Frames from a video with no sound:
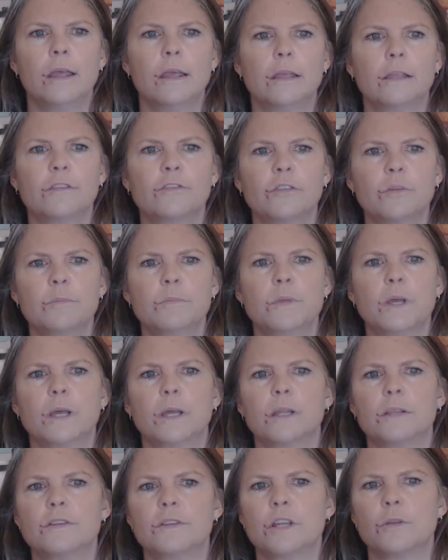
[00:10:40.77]
and It's from
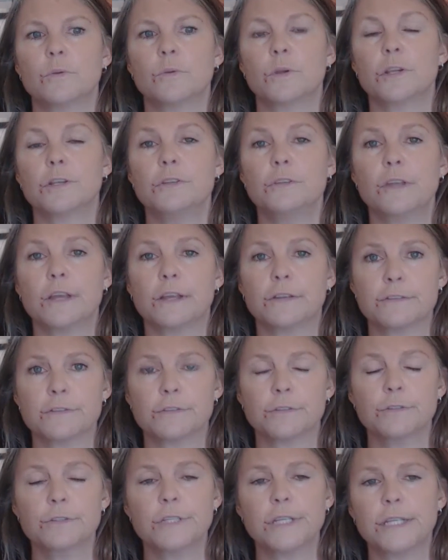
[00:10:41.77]
uh, January
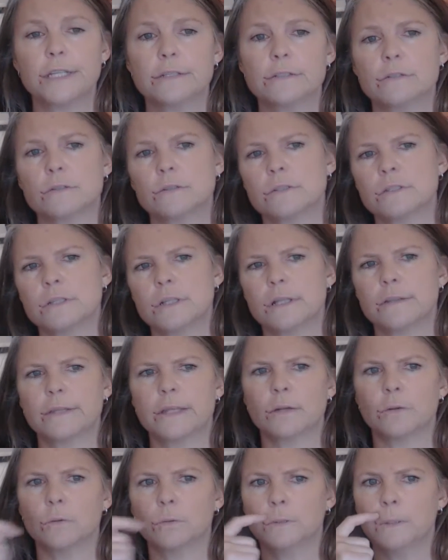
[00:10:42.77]
2013, so it's not
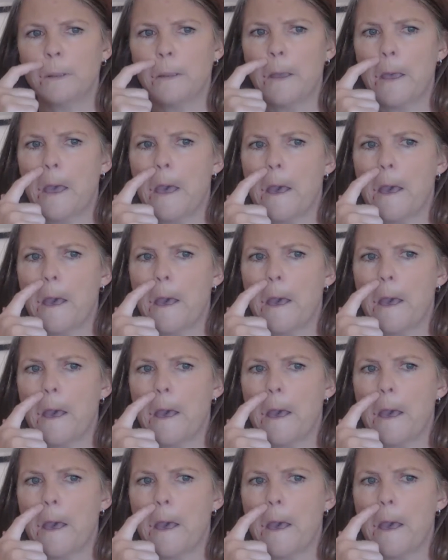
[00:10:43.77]
that old.